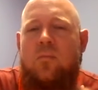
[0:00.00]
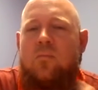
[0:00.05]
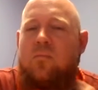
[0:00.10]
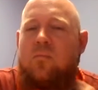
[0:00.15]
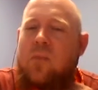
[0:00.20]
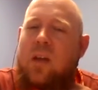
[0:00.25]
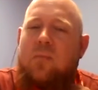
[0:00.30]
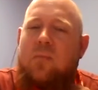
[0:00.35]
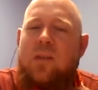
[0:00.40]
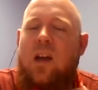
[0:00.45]

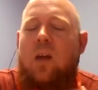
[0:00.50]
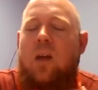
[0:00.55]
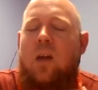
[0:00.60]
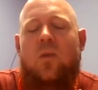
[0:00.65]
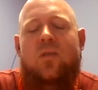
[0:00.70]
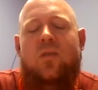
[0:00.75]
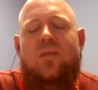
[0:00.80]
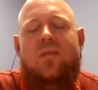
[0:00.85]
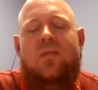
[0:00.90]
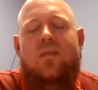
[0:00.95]
maybe
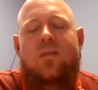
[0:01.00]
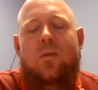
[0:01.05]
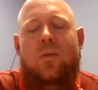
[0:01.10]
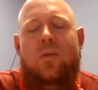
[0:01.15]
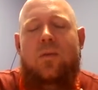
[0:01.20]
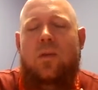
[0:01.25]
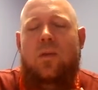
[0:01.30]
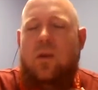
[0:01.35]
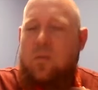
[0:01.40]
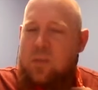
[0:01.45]
almost
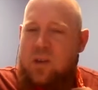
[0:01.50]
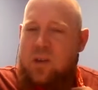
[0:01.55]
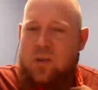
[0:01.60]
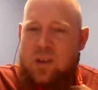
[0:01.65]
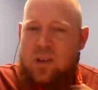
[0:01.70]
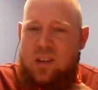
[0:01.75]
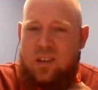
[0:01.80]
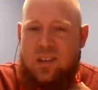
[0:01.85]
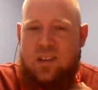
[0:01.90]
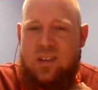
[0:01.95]

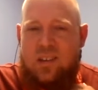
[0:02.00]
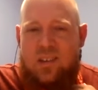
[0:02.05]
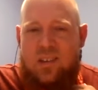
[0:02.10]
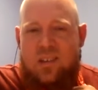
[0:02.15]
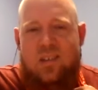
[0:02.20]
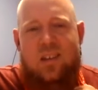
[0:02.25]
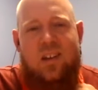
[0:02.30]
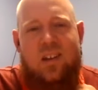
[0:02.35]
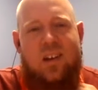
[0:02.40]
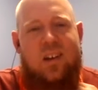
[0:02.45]
therapeutic,
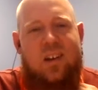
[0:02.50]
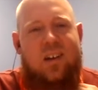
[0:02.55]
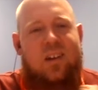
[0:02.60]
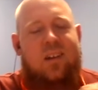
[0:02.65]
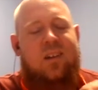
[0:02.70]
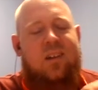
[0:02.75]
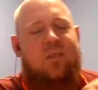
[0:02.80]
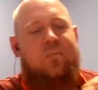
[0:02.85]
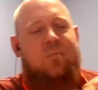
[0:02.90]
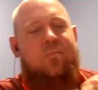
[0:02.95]

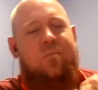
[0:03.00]
uh,